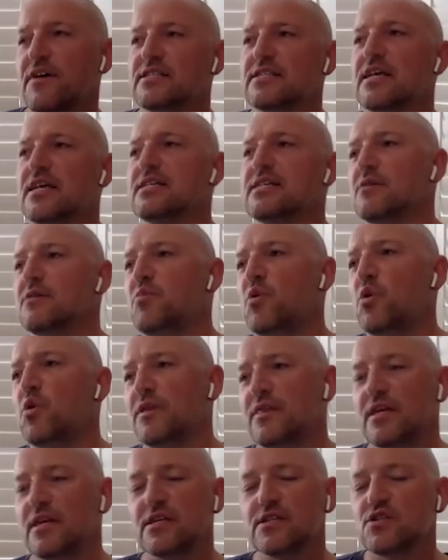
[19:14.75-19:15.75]
a fascinating
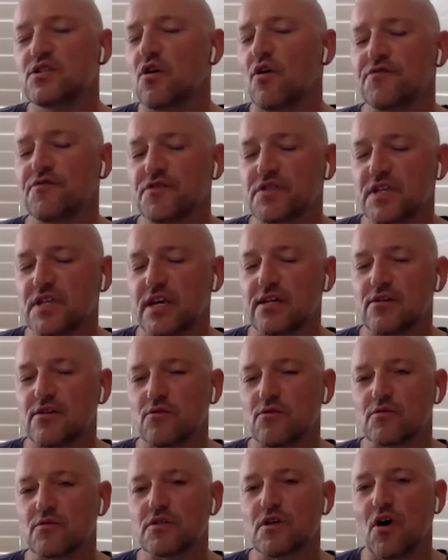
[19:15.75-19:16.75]
point. These soft
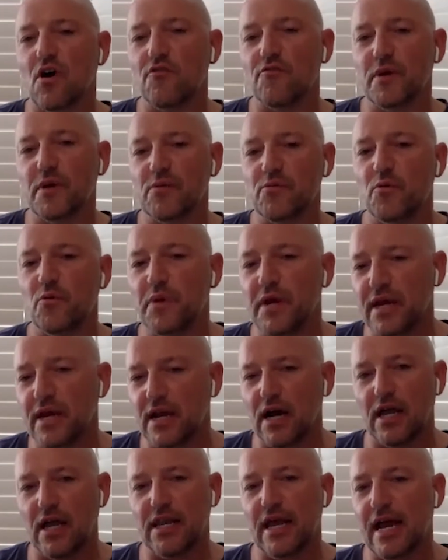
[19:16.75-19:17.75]
signals of people being
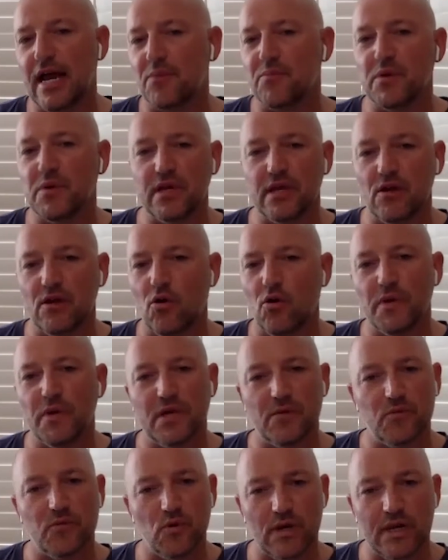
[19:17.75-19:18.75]
unhappy or
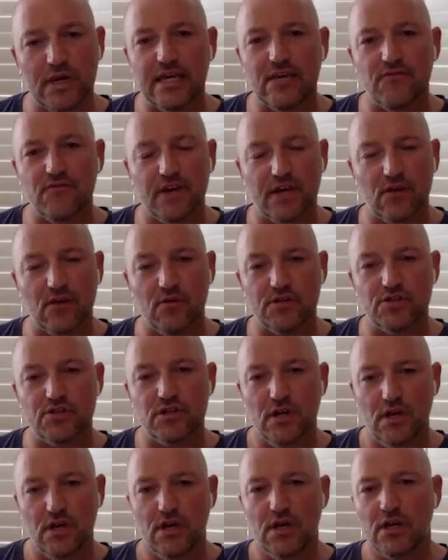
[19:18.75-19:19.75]
people leaving,
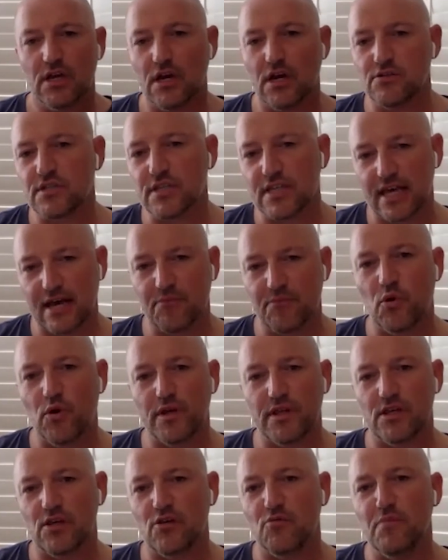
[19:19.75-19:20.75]
which goes to that
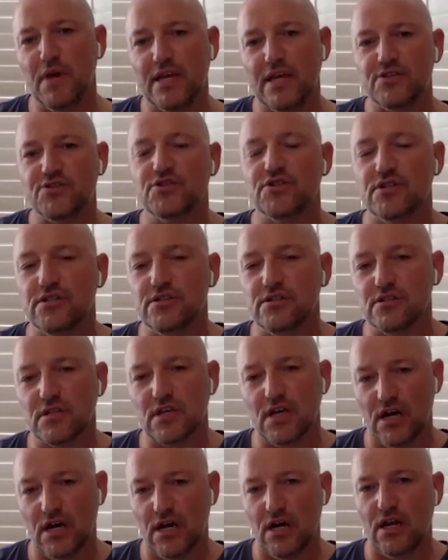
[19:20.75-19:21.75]
point that you mentioned
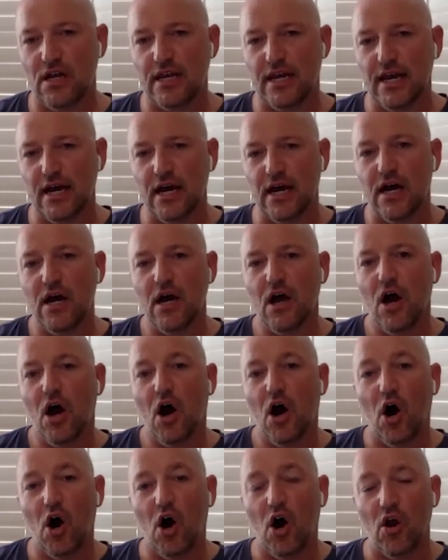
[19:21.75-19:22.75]
earlier
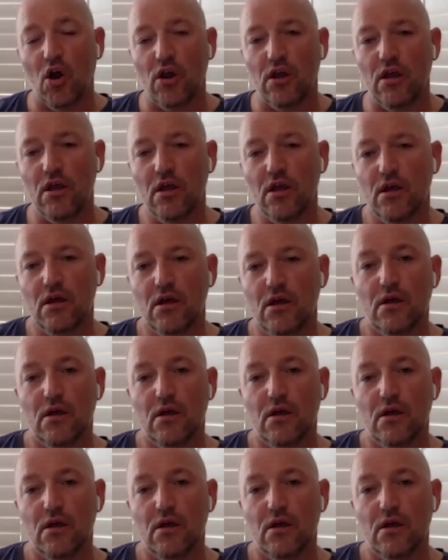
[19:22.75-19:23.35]
on,